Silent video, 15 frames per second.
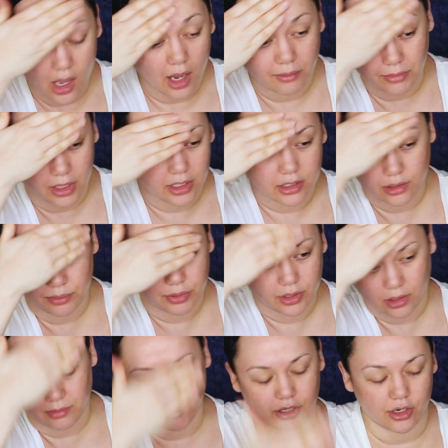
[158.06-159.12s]
I'm not gonna put
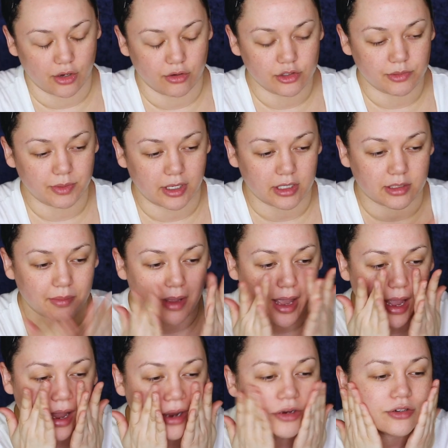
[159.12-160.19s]
it on my nose because I'm
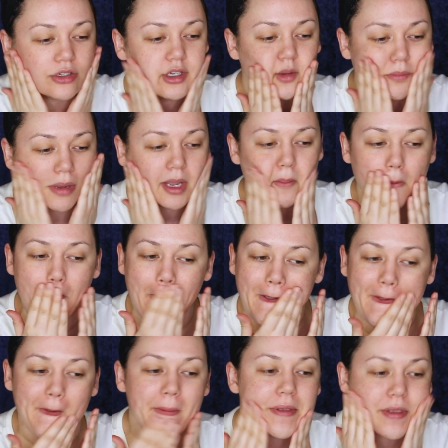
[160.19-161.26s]
actually might
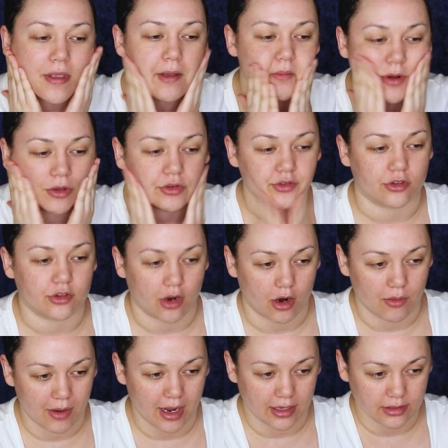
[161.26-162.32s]
put some nose and
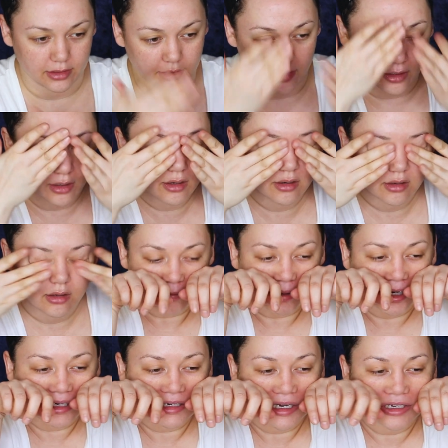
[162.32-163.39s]
scar wax there.
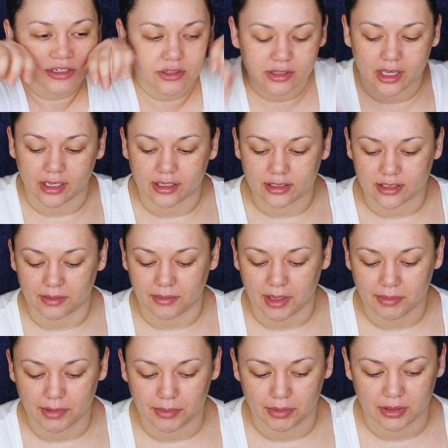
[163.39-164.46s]
Why did I do that? Because I
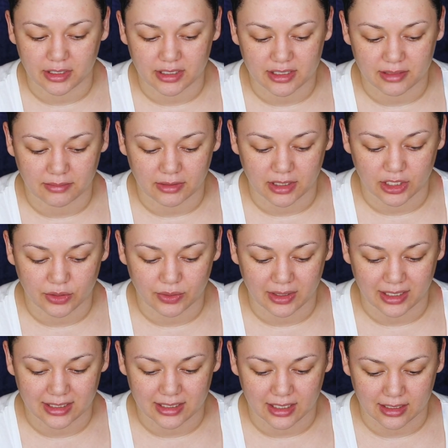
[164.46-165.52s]
might be putting some liquid
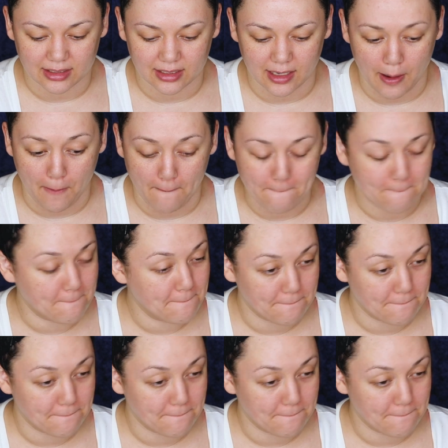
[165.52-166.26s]
latex down.